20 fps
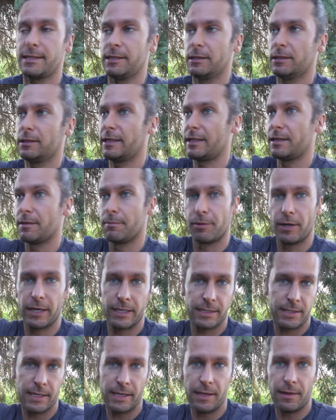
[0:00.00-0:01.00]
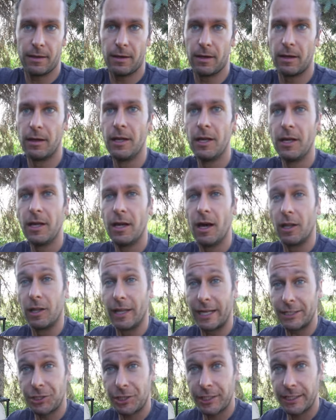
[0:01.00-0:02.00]
kiln and the bricks in the
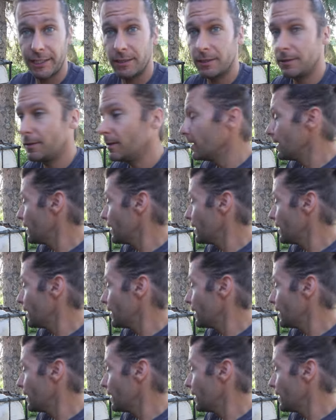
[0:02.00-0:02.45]
electric kiln,